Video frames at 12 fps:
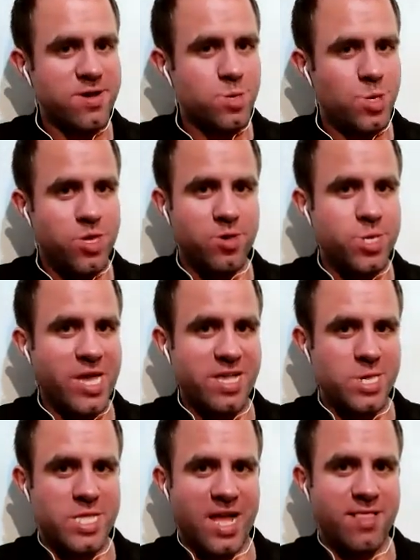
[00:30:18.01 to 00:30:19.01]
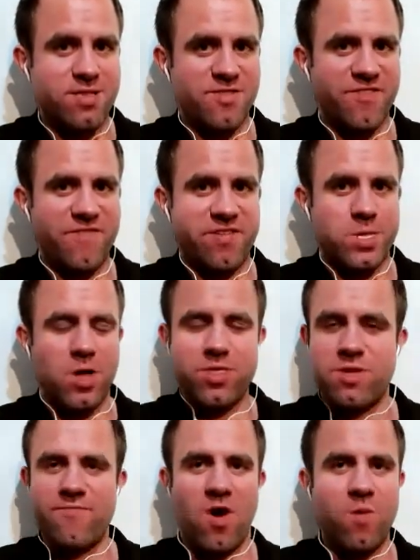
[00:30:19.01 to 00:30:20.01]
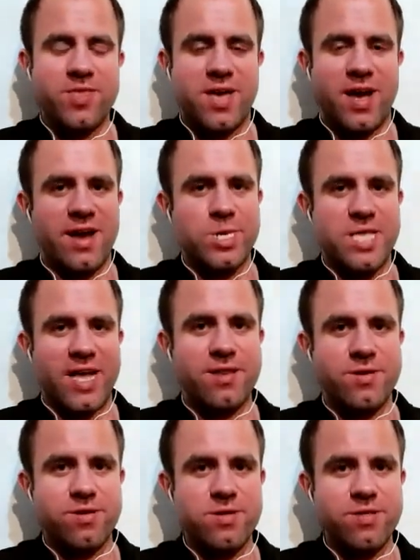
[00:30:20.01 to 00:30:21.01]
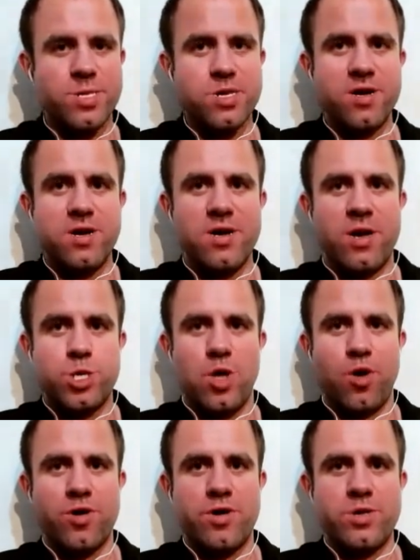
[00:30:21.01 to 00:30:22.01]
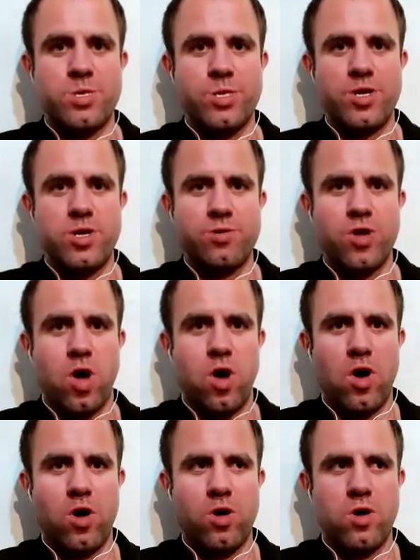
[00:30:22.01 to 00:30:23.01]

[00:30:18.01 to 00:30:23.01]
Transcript: So you set standards for you. There's nothing wrong with high standards as long as not